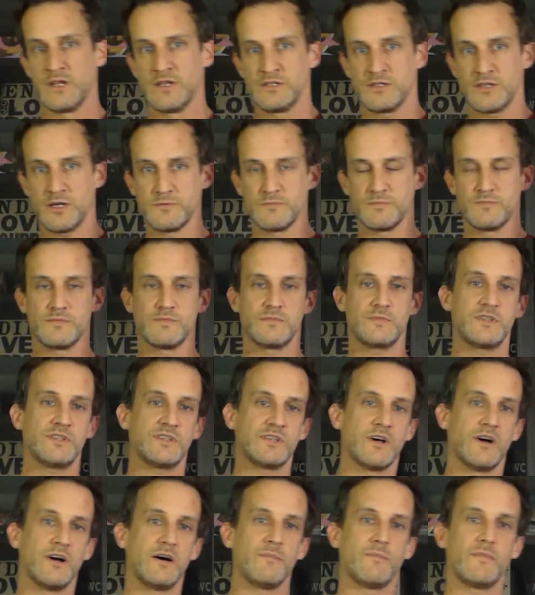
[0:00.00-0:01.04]
So to
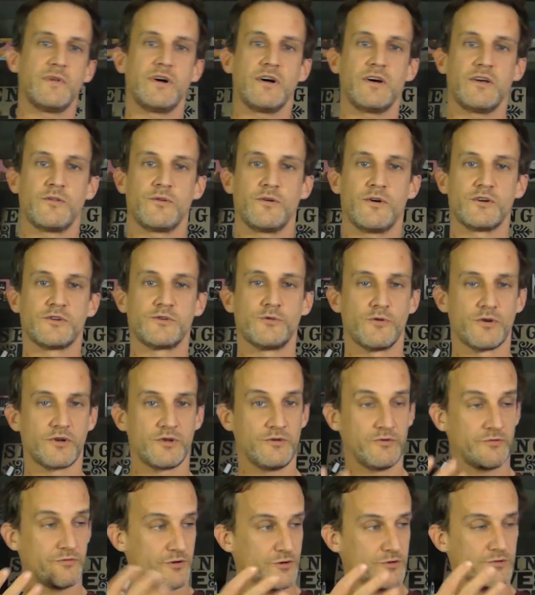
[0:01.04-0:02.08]
start, I thought I'll talk
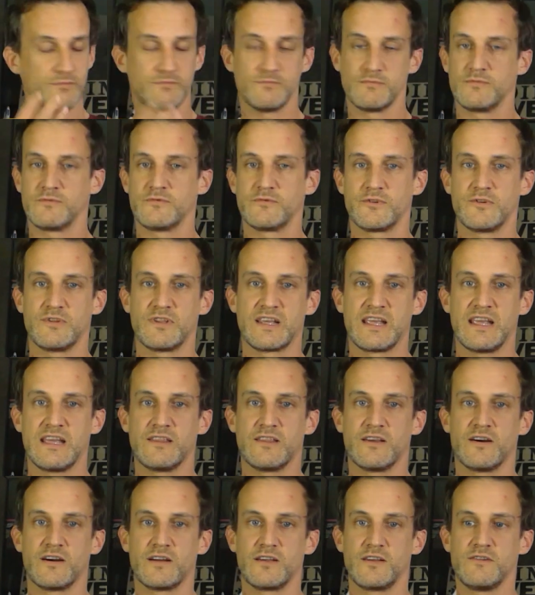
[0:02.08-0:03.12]
you through the kit
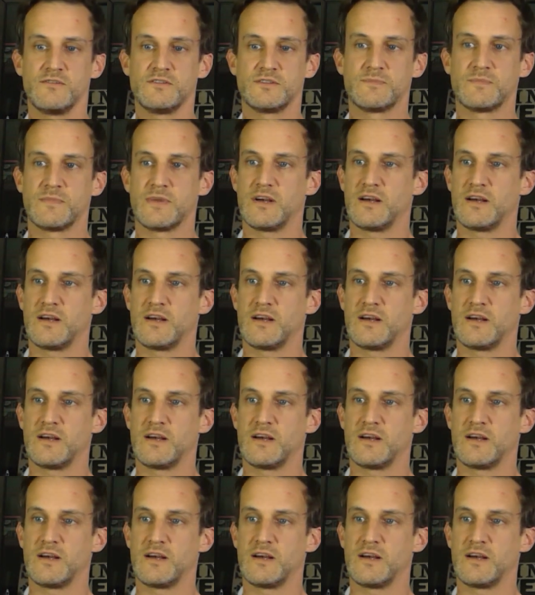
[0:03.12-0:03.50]
that I use.